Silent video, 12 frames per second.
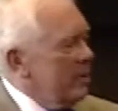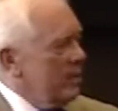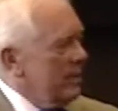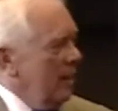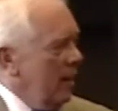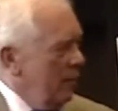is
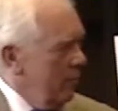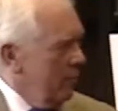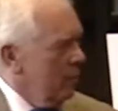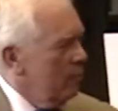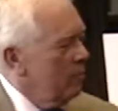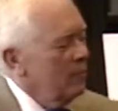the head of
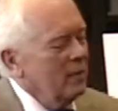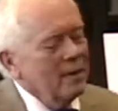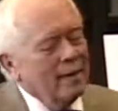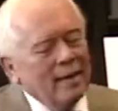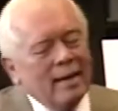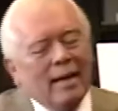
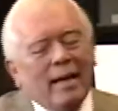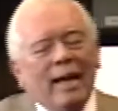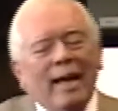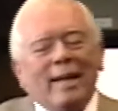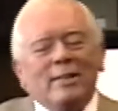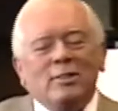
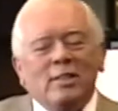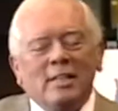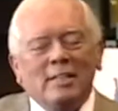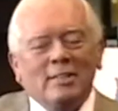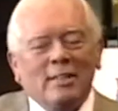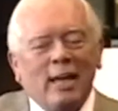the, and she,
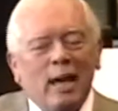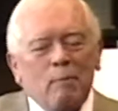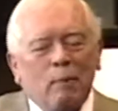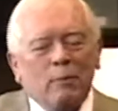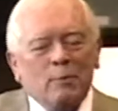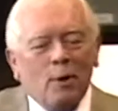she came
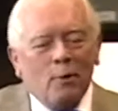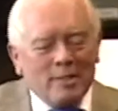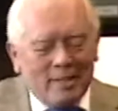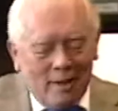up, there was always a